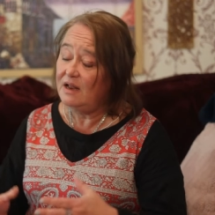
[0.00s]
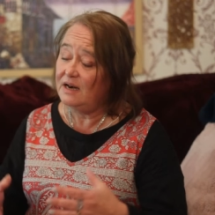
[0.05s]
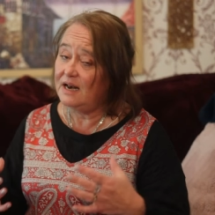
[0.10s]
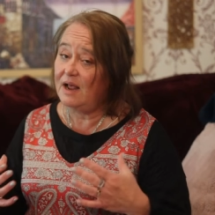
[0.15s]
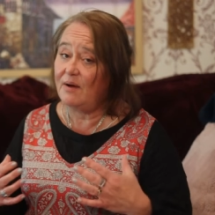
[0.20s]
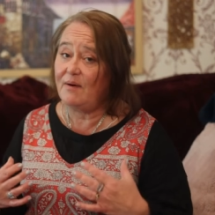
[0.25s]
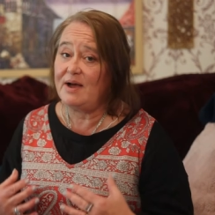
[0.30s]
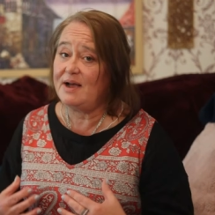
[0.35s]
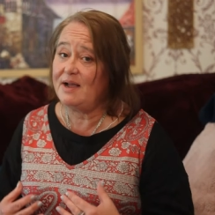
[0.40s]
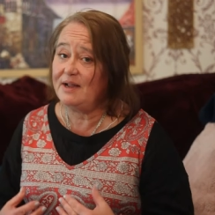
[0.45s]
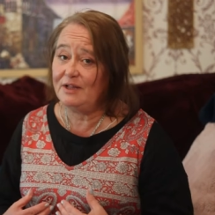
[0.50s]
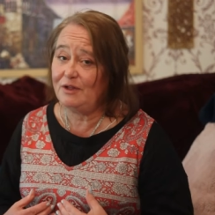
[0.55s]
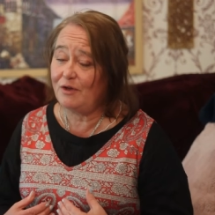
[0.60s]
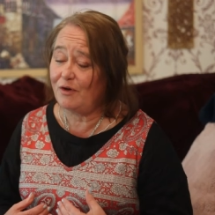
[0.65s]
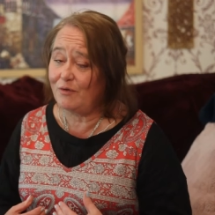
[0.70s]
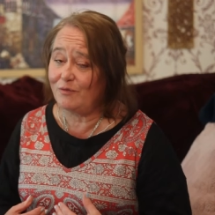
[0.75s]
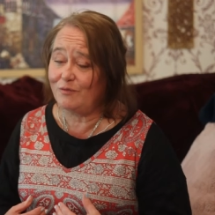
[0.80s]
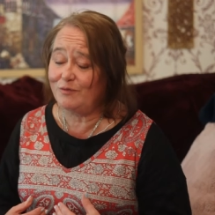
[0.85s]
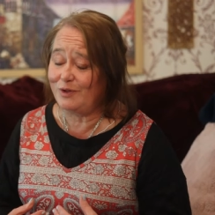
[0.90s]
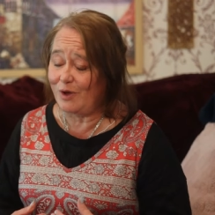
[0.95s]
Now, I
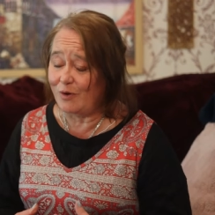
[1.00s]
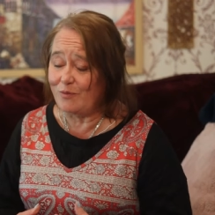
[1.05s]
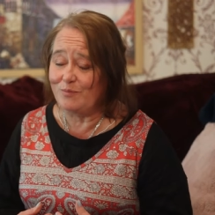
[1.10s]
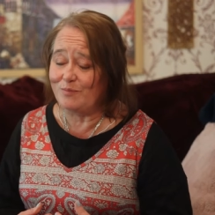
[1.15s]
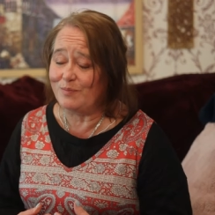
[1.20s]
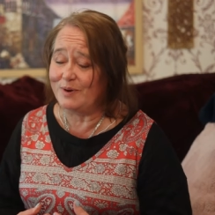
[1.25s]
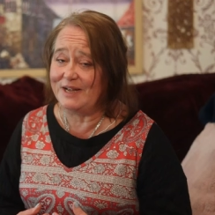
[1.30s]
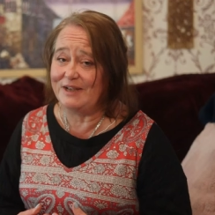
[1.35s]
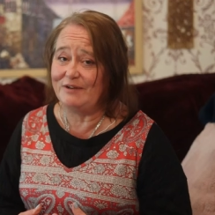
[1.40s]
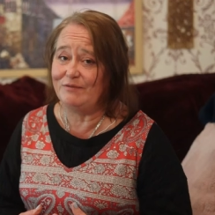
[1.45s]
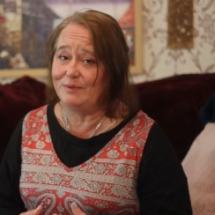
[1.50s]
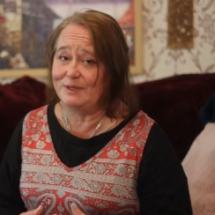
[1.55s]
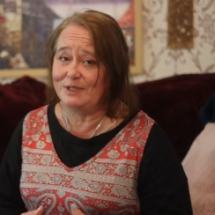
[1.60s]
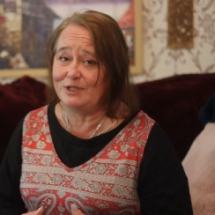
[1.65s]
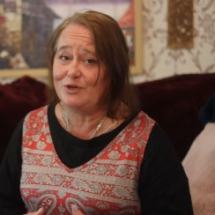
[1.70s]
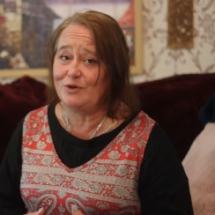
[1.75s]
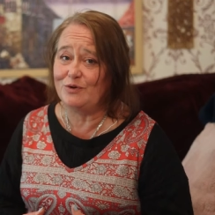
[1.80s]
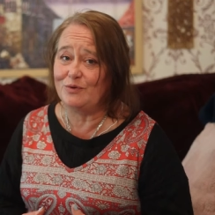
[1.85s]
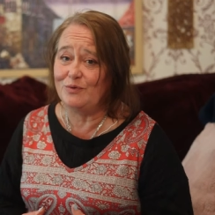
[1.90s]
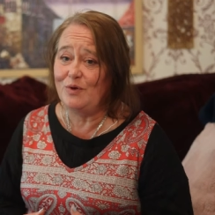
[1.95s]
don't believe we
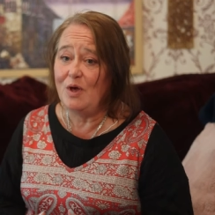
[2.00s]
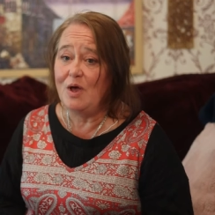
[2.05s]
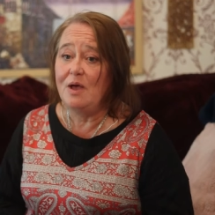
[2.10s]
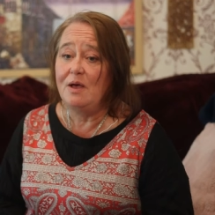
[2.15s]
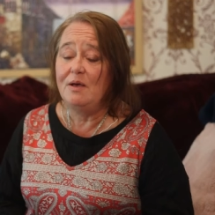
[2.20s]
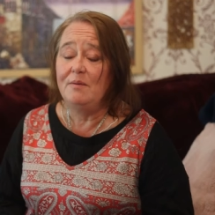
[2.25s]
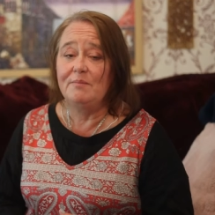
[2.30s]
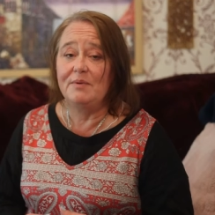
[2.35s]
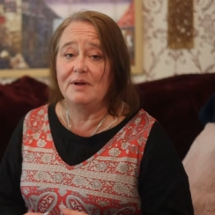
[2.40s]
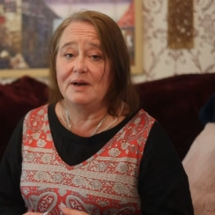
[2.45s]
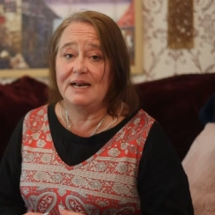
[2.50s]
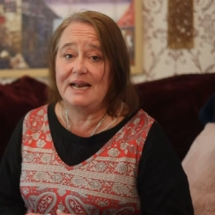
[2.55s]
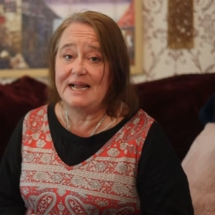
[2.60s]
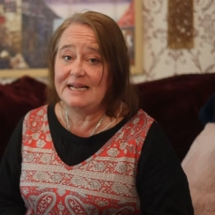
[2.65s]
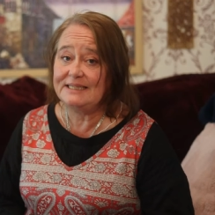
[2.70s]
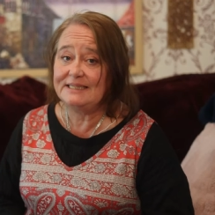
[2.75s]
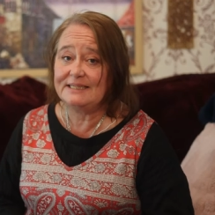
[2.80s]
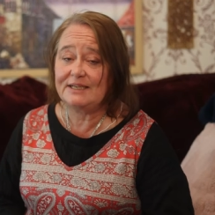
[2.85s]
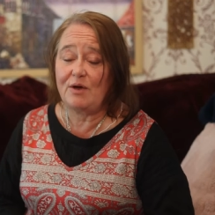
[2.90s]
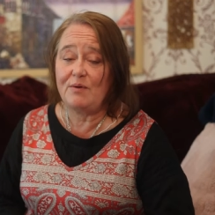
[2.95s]
do, but
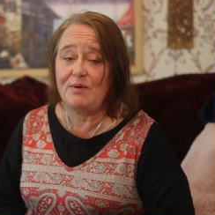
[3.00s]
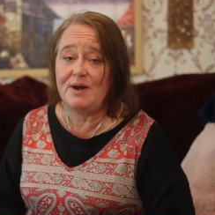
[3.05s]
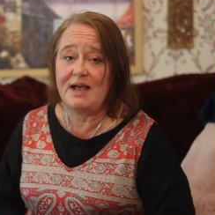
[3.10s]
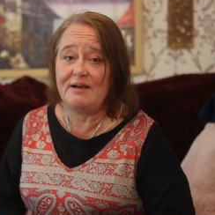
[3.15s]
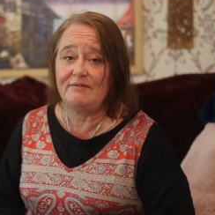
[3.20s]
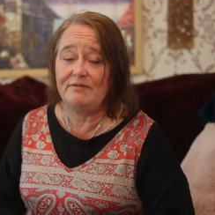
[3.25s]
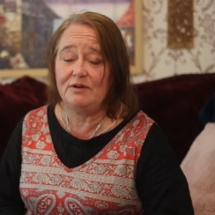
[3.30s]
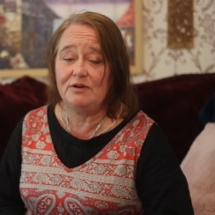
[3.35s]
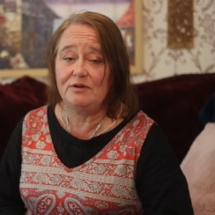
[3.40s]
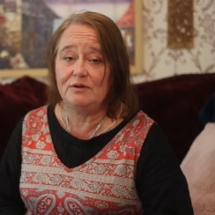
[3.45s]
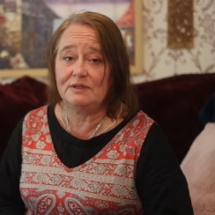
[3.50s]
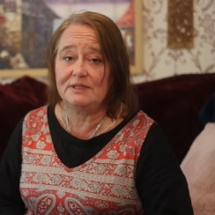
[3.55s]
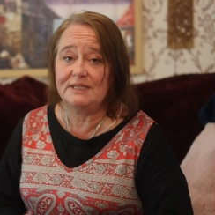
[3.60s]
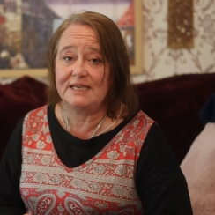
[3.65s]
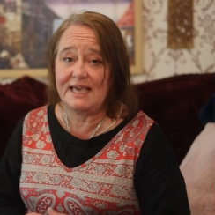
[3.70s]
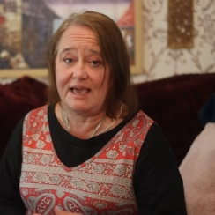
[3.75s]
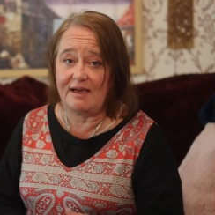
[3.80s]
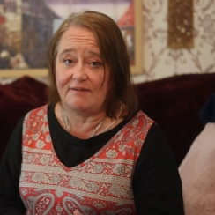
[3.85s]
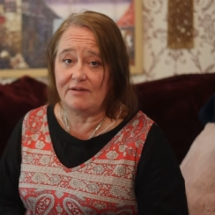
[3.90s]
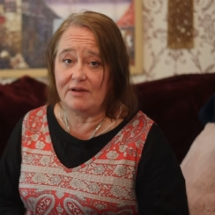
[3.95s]
let's go and have a look
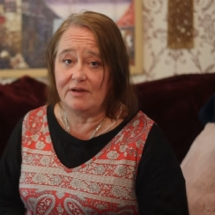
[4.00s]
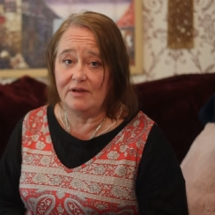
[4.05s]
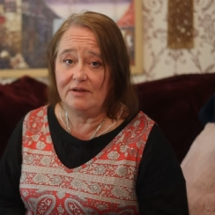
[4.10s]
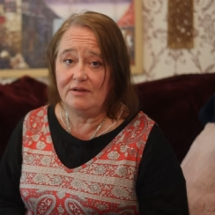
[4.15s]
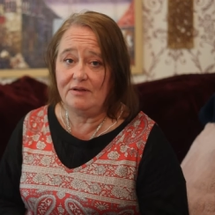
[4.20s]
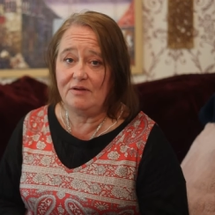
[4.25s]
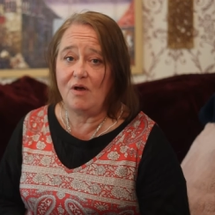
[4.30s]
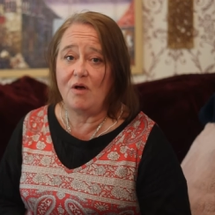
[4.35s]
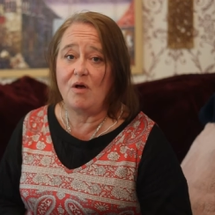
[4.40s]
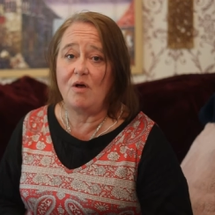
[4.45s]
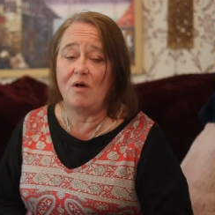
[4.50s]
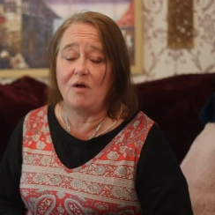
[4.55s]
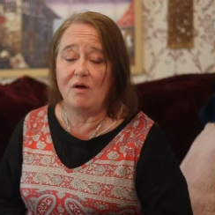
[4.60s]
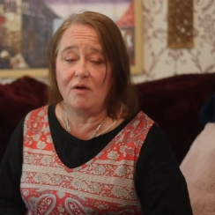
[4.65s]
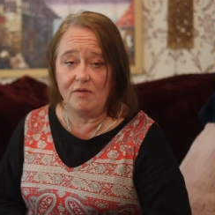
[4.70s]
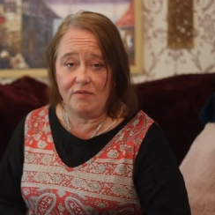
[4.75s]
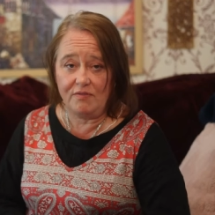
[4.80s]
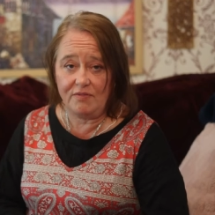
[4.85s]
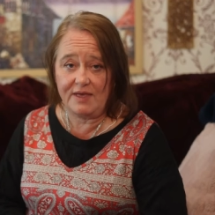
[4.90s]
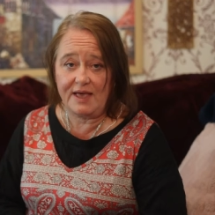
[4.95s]
together
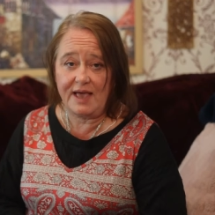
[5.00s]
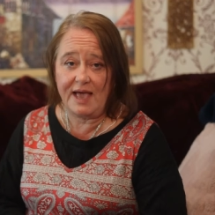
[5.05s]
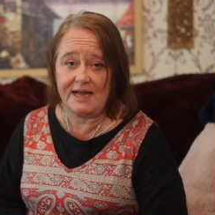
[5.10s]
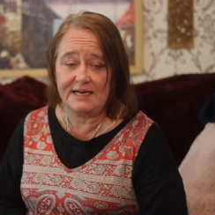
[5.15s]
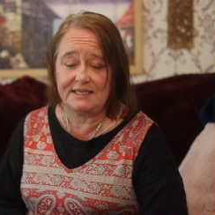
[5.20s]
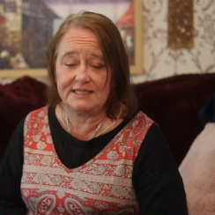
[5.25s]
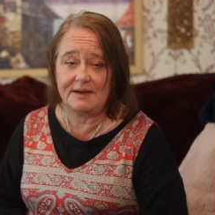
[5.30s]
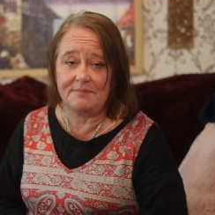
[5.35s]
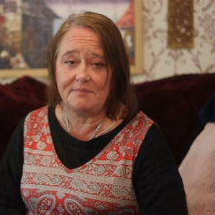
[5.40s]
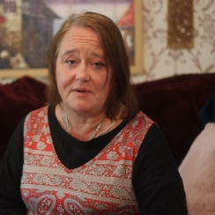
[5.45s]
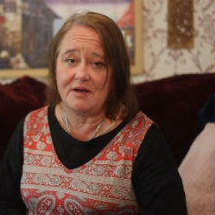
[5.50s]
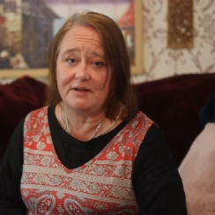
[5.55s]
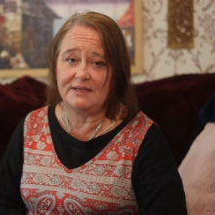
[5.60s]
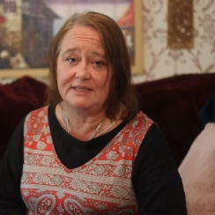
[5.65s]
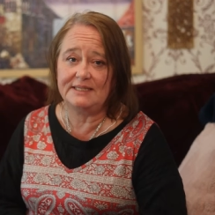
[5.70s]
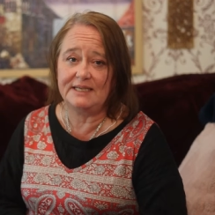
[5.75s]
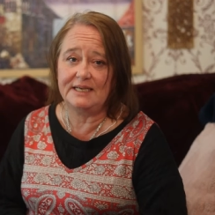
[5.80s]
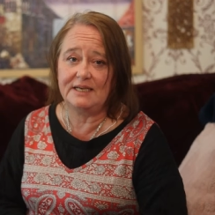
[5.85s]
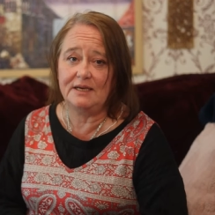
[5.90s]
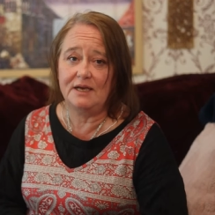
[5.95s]
on the
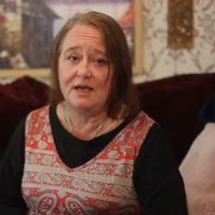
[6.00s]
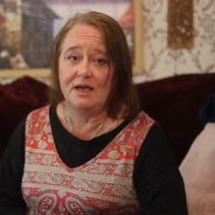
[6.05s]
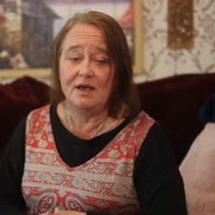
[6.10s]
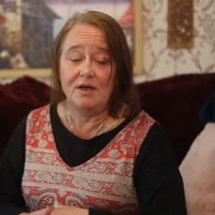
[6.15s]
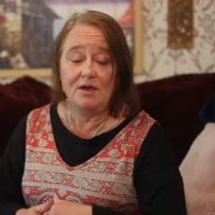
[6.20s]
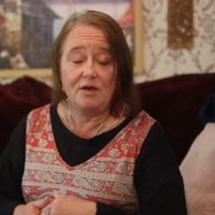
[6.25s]
HMRC